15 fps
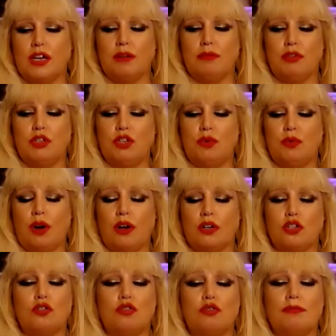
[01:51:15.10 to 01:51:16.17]
you
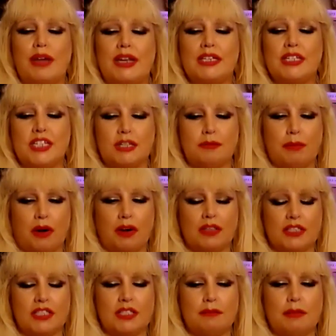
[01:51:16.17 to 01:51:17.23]
are tormented
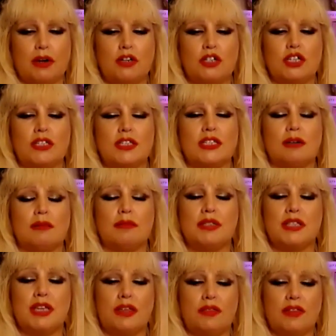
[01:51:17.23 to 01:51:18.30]
by this emotions. I'm
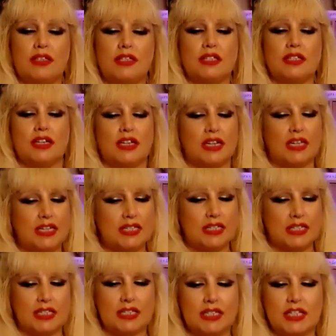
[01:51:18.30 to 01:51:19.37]
seeing this isn't an
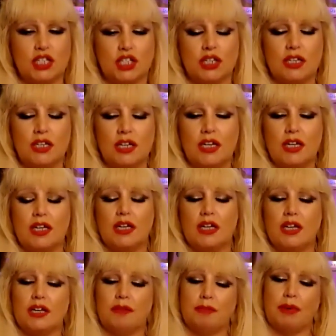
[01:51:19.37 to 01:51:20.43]
easy decision,
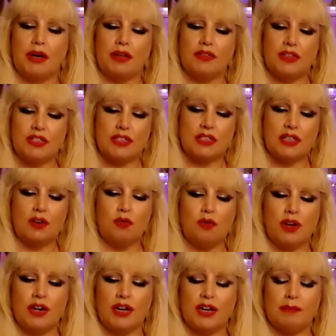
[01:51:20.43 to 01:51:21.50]
but this is
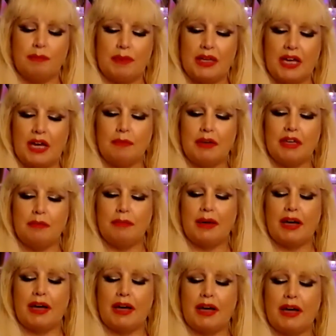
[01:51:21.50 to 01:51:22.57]
all going to be coming
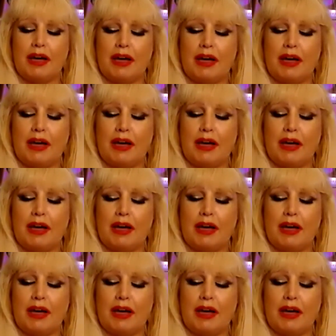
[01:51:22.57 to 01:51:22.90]
about.